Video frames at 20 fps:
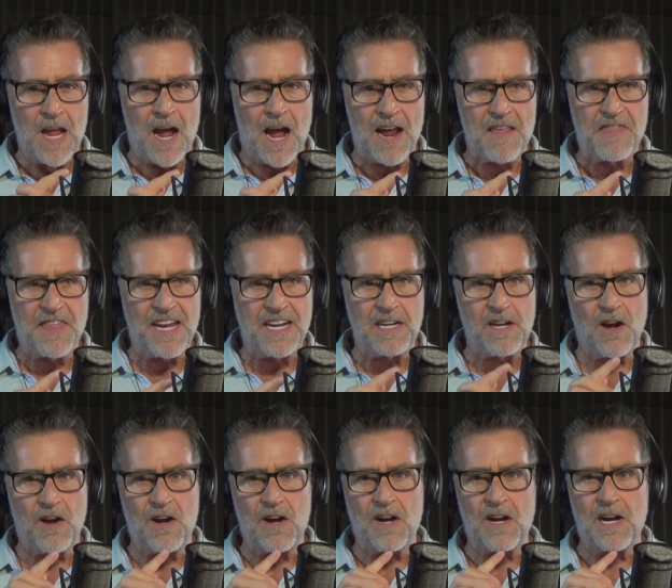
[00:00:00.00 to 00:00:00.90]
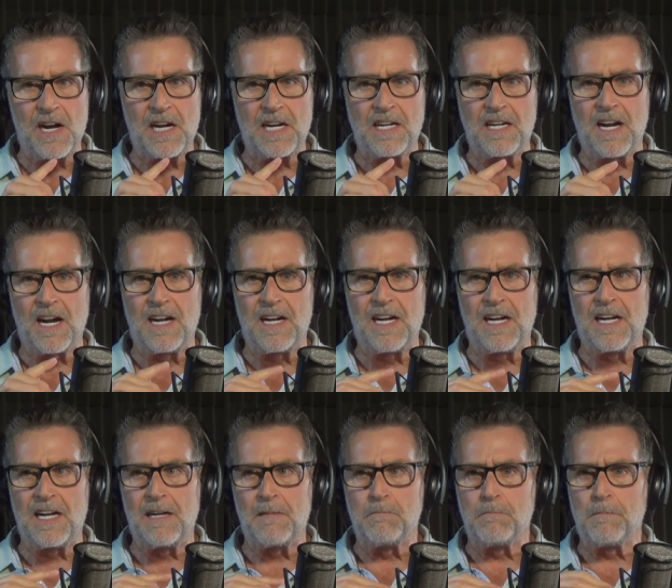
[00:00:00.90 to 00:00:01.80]
I think
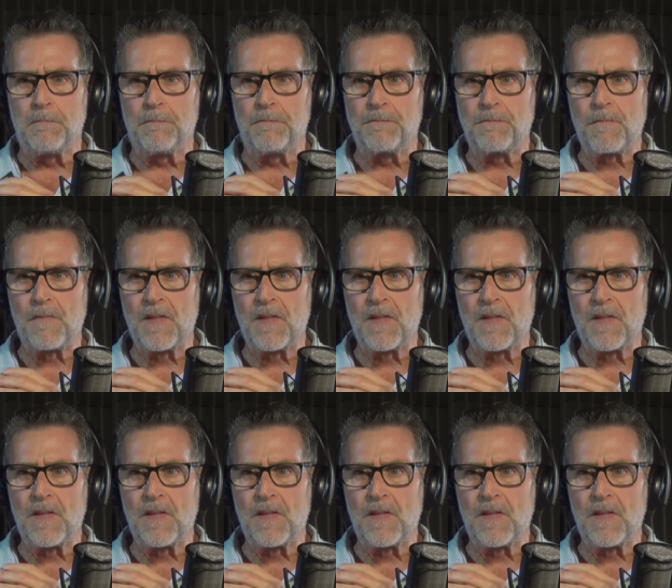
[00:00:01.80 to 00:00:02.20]
on